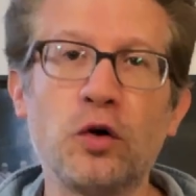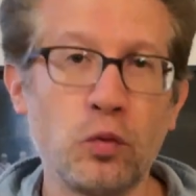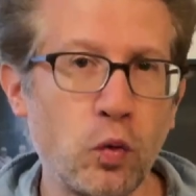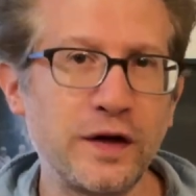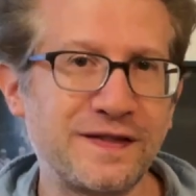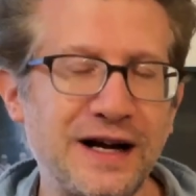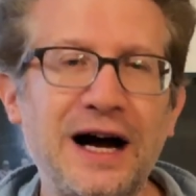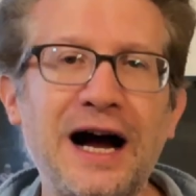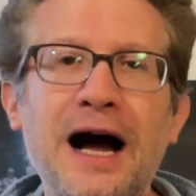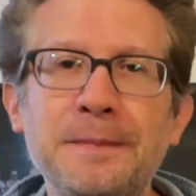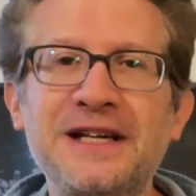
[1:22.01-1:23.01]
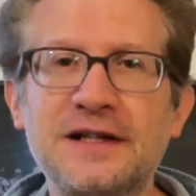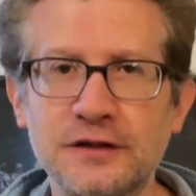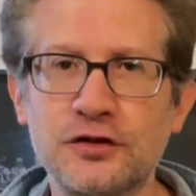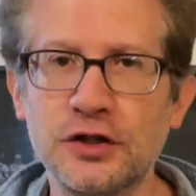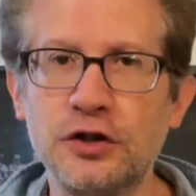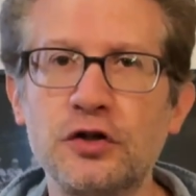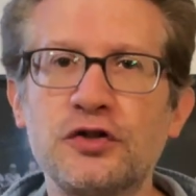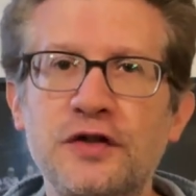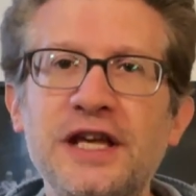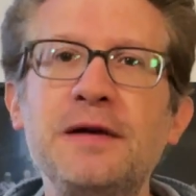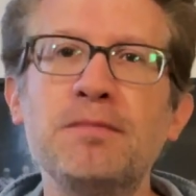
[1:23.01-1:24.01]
what the hobby considers the